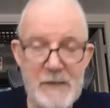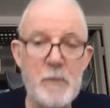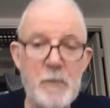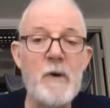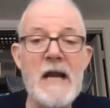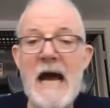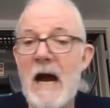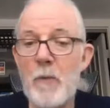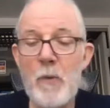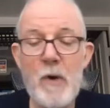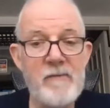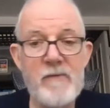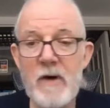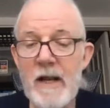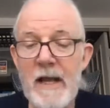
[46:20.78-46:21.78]
What, how,
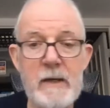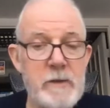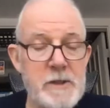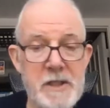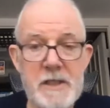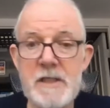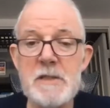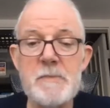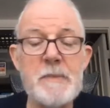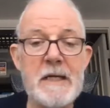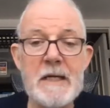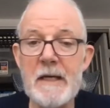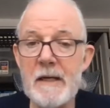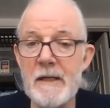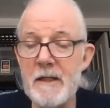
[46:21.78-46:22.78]
whatever language he's
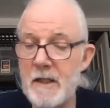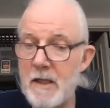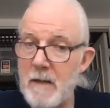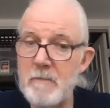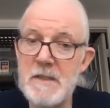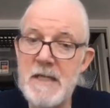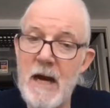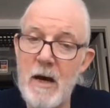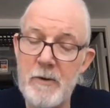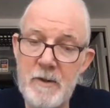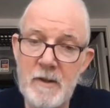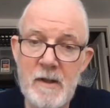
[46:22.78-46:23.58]
speaking in comes out.